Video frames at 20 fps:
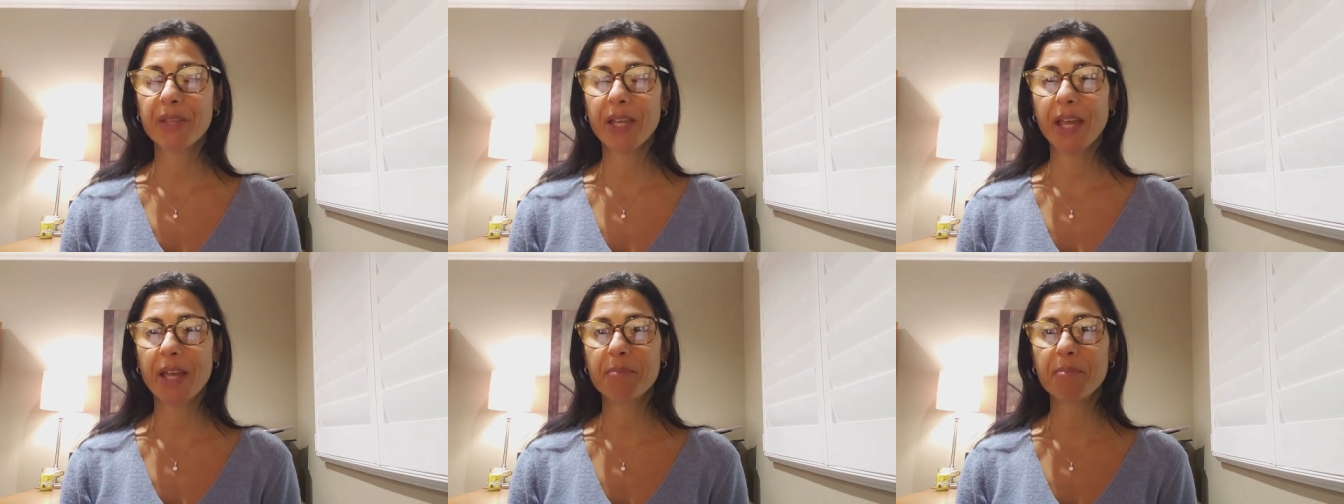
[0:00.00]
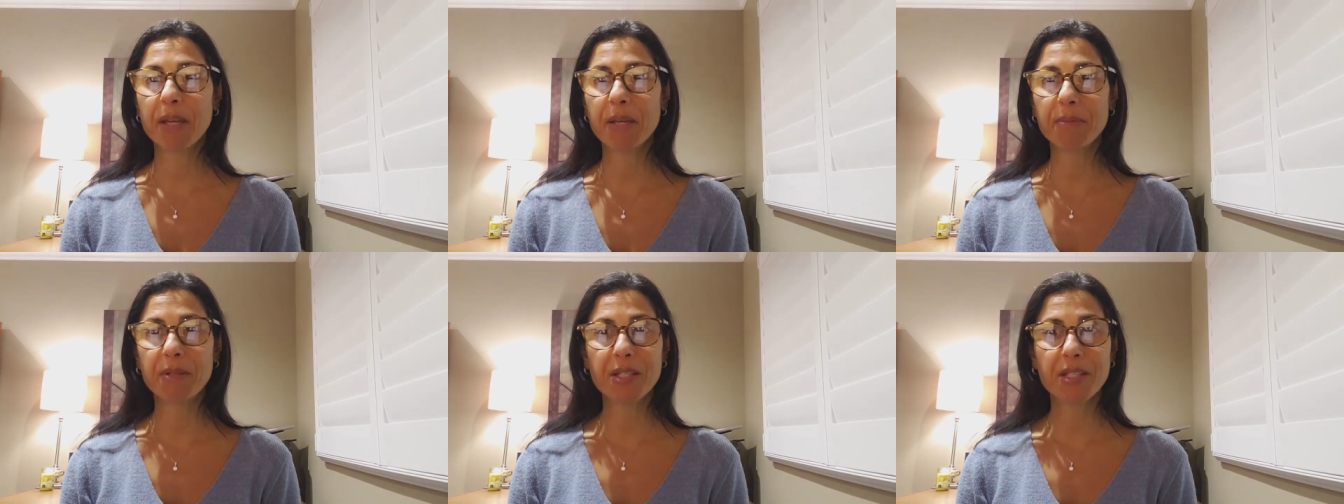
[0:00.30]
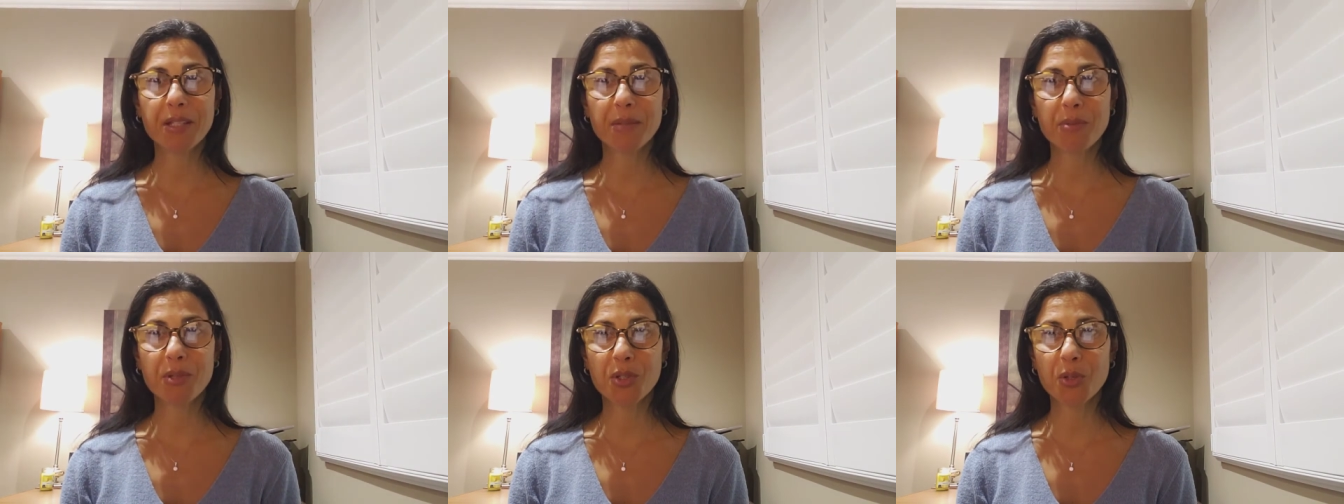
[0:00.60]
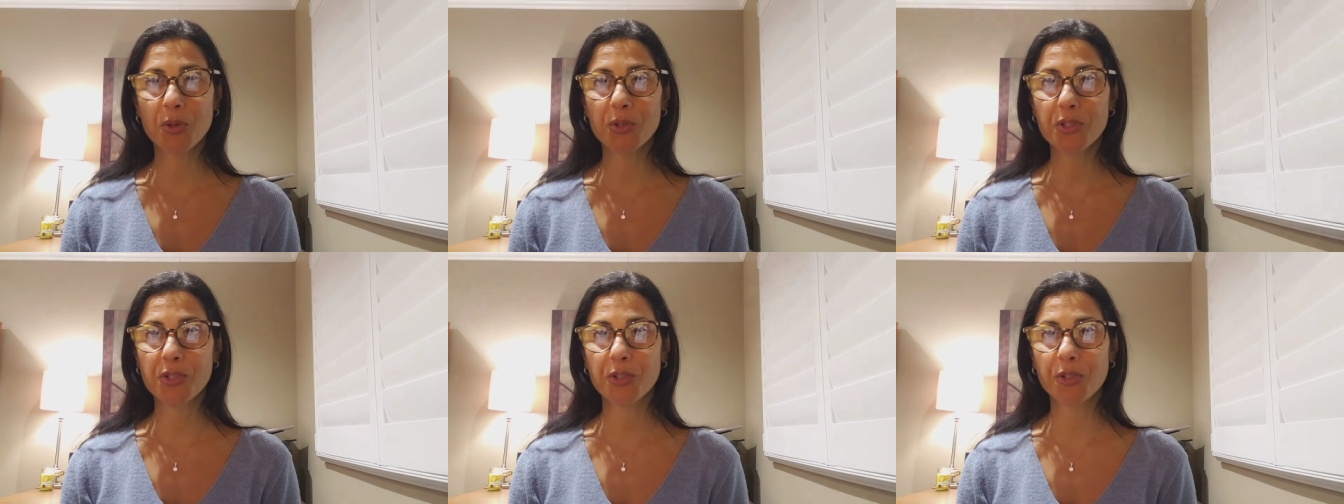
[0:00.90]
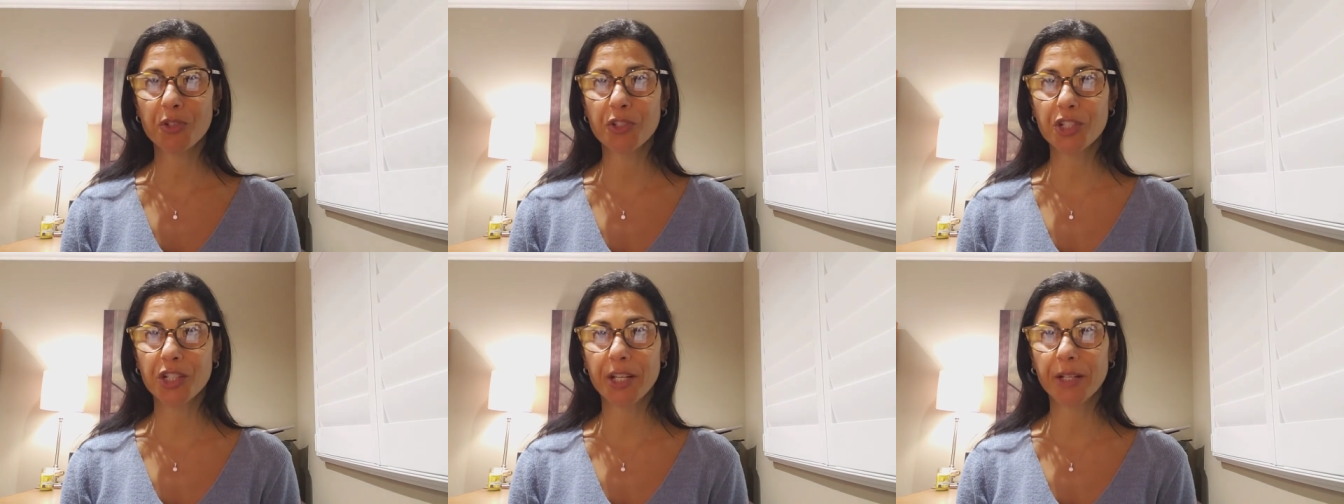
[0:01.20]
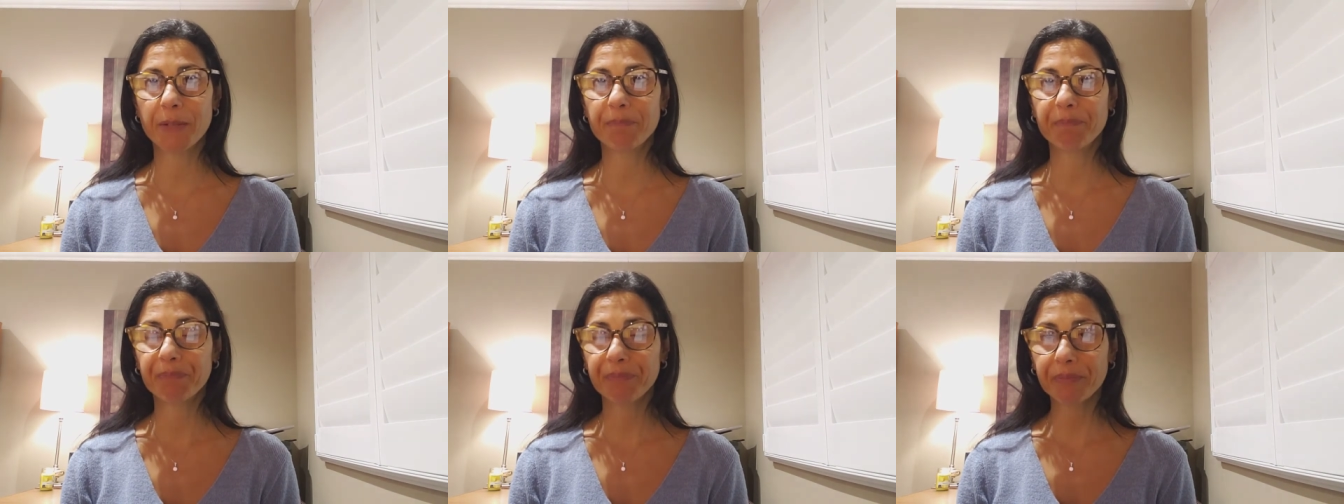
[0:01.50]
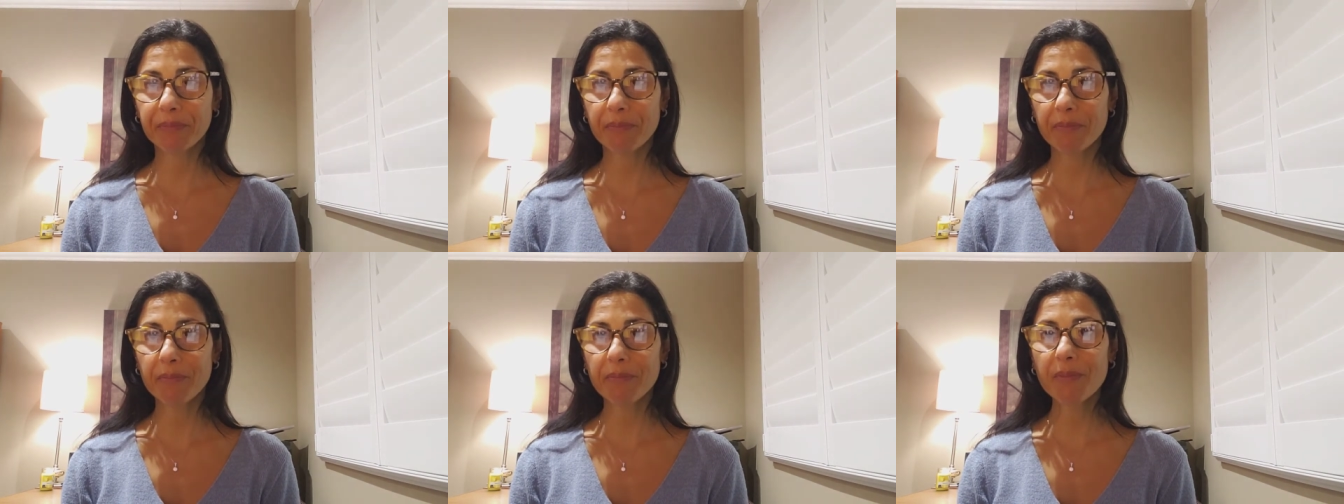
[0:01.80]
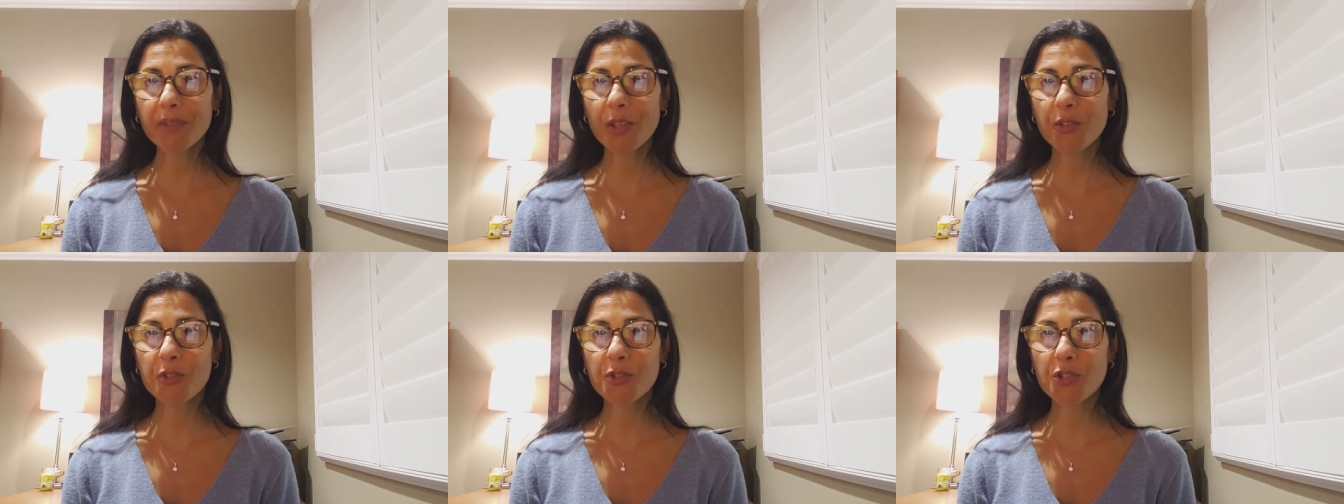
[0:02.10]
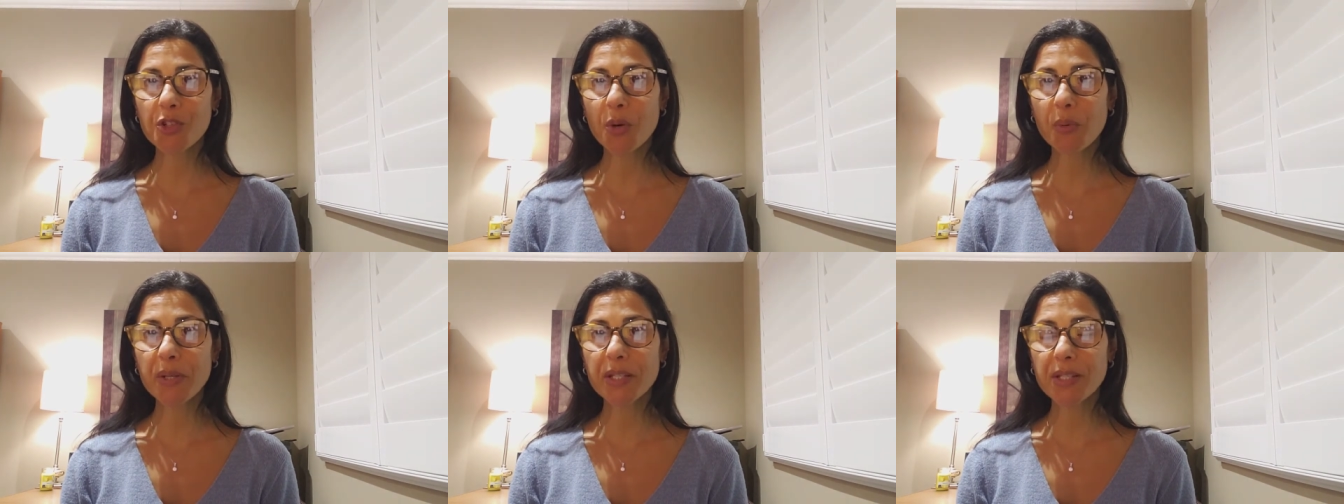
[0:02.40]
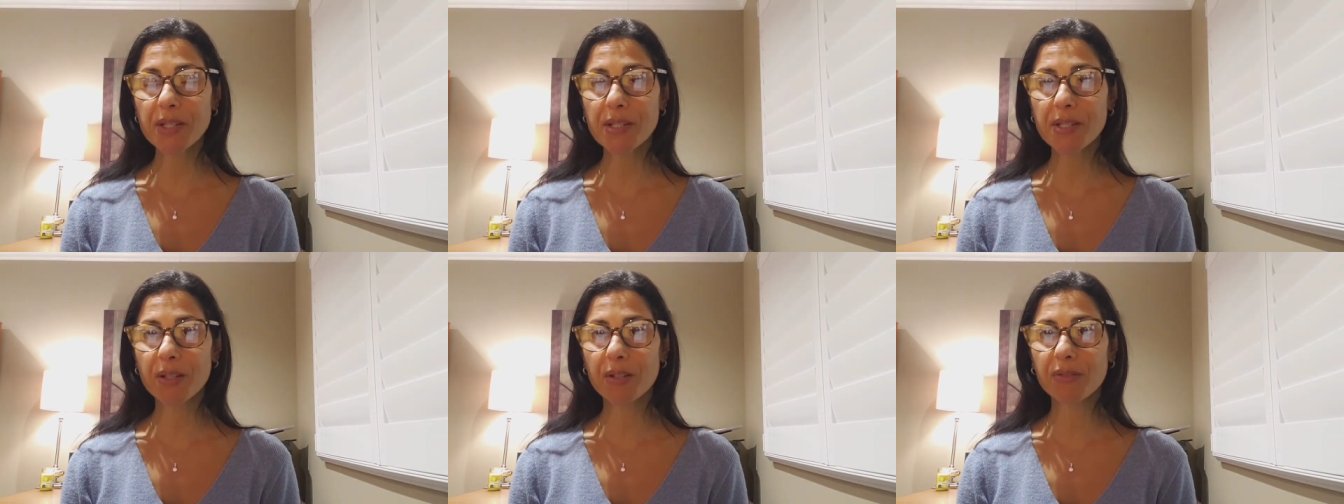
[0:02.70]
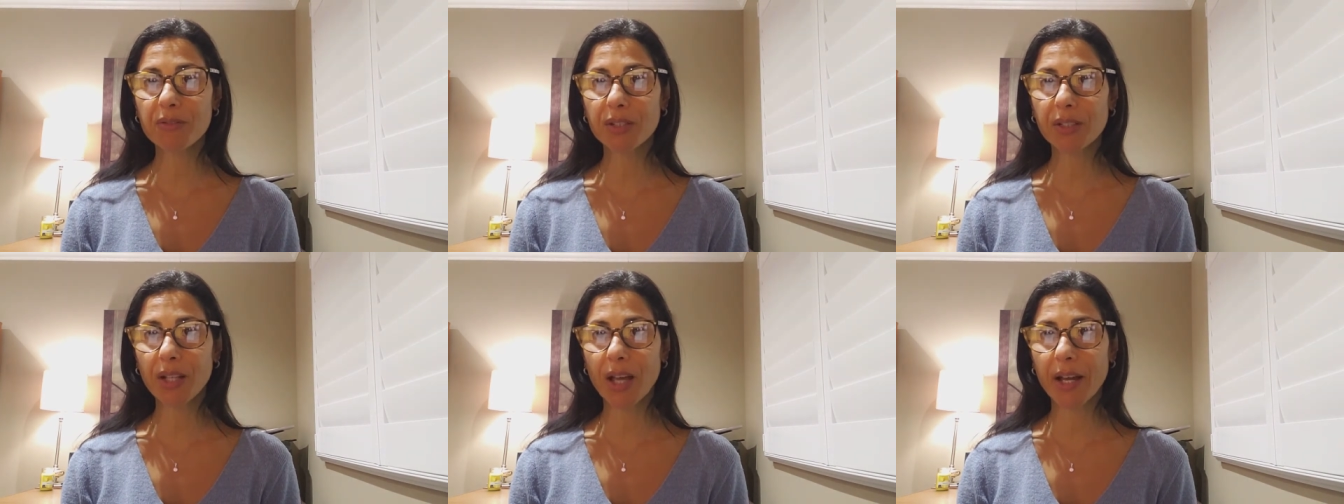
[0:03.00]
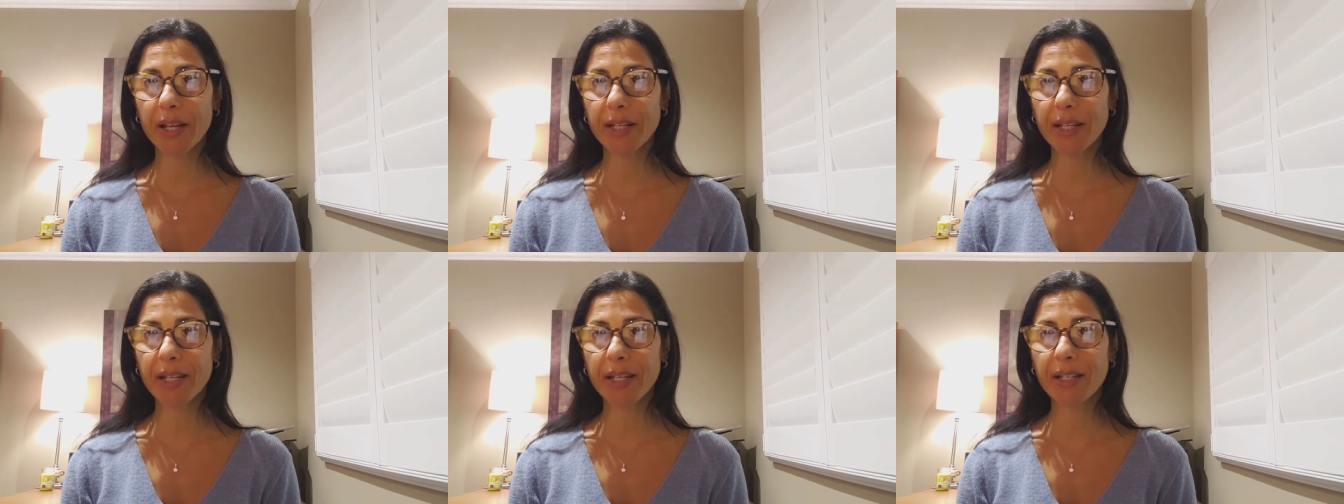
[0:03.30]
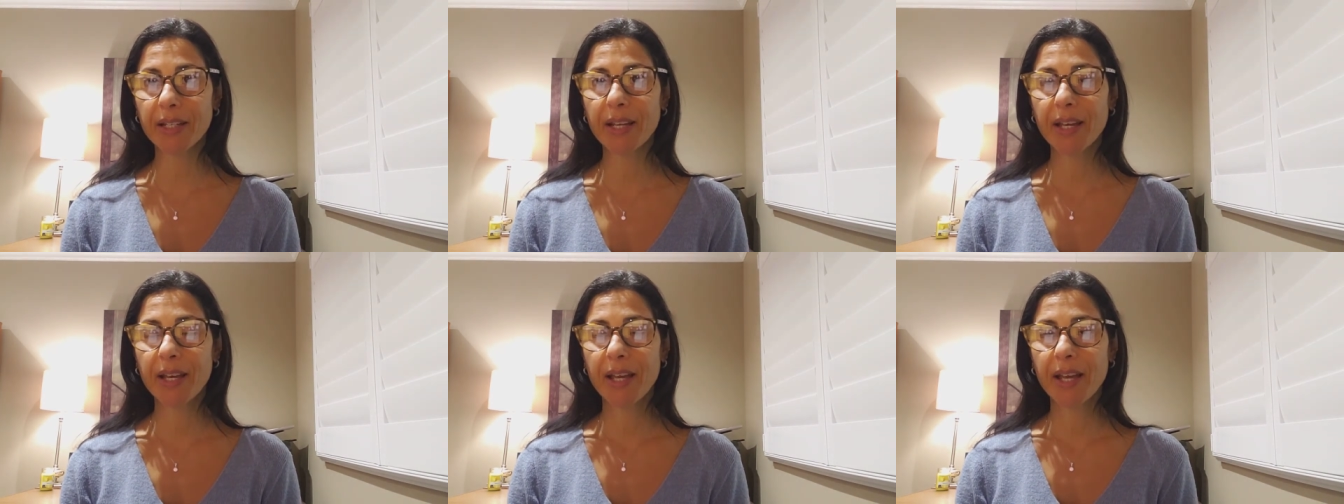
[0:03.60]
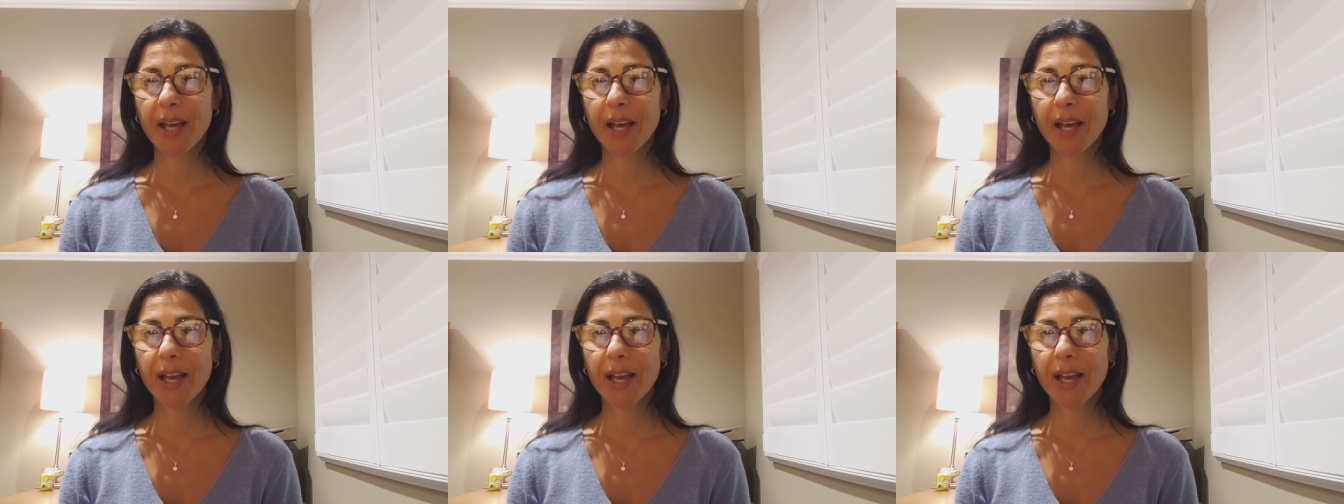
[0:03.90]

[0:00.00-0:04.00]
and maybe some soul searching. There's always a silver lining.